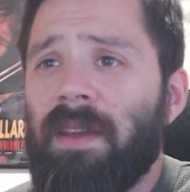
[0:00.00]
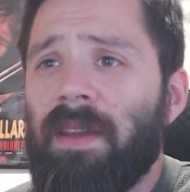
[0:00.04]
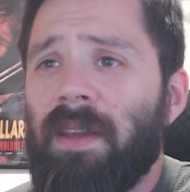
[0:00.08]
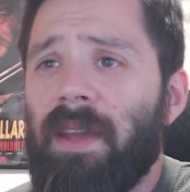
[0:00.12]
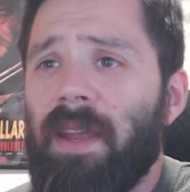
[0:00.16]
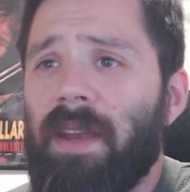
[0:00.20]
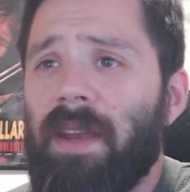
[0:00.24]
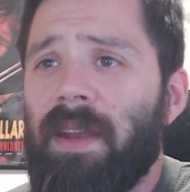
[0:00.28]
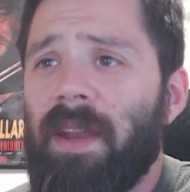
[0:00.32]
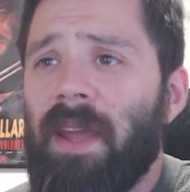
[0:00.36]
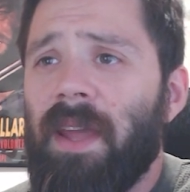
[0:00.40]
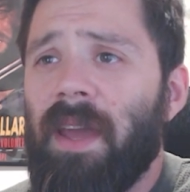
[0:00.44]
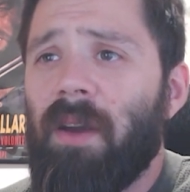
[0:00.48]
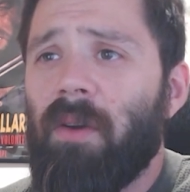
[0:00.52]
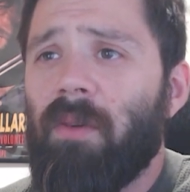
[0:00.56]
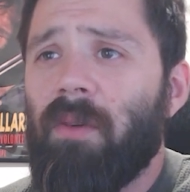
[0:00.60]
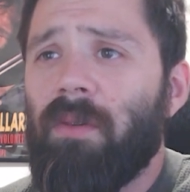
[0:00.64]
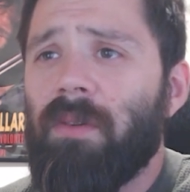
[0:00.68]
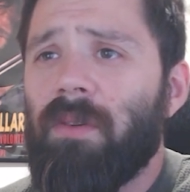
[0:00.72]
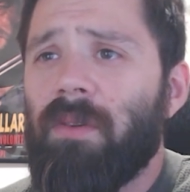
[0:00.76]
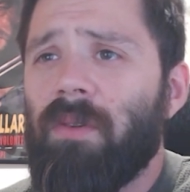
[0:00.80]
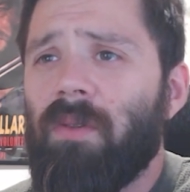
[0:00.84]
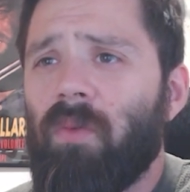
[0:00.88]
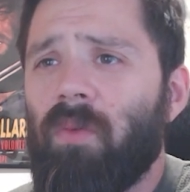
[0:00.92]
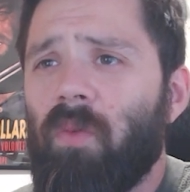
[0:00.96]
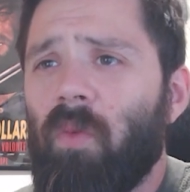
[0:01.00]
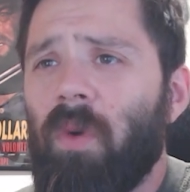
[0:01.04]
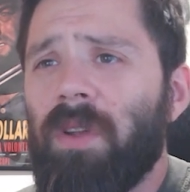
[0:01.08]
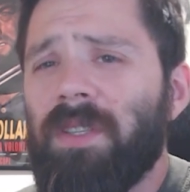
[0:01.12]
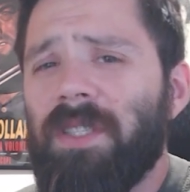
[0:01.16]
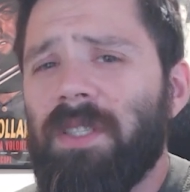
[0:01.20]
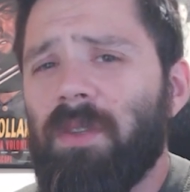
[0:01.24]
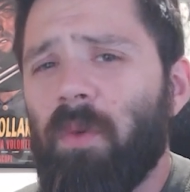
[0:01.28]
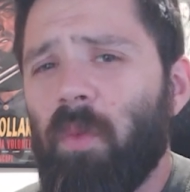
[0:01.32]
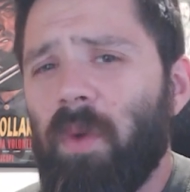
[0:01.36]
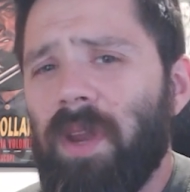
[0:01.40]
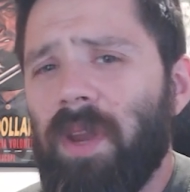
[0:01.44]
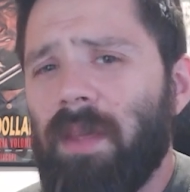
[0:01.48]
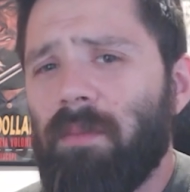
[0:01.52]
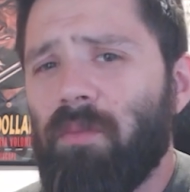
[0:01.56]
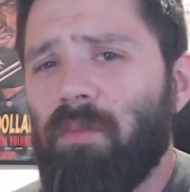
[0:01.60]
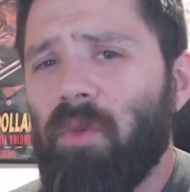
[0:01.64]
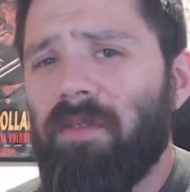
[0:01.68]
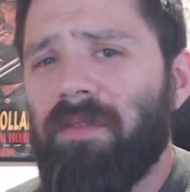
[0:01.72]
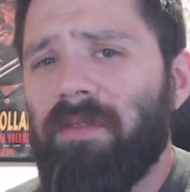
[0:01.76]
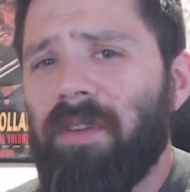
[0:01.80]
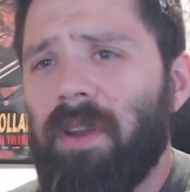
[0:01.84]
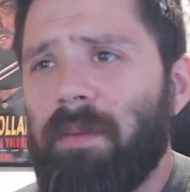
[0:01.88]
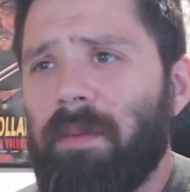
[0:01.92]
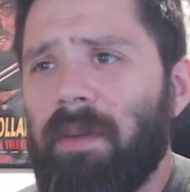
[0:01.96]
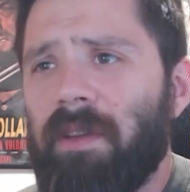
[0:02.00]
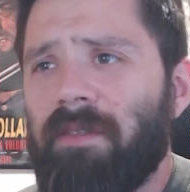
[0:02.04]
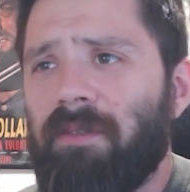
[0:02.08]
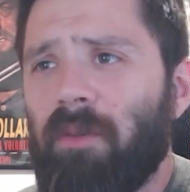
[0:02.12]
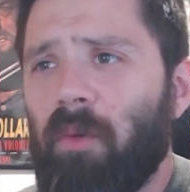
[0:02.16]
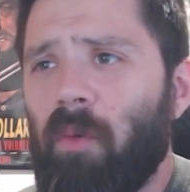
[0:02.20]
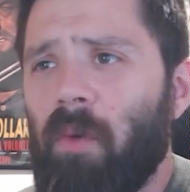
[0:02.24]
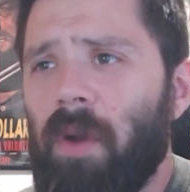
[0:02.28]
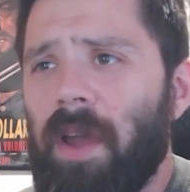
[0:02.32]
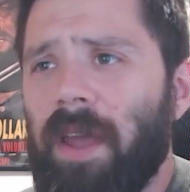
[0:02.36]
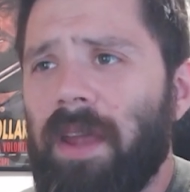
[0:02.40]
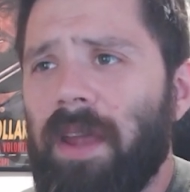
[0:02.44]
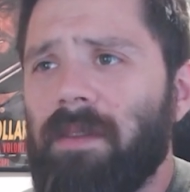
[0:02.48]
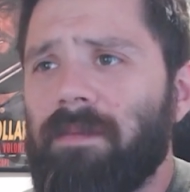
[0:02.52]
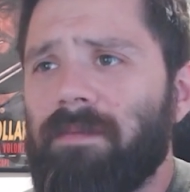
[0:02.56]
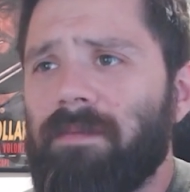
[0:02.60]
And now, what's the winning move going to be for white?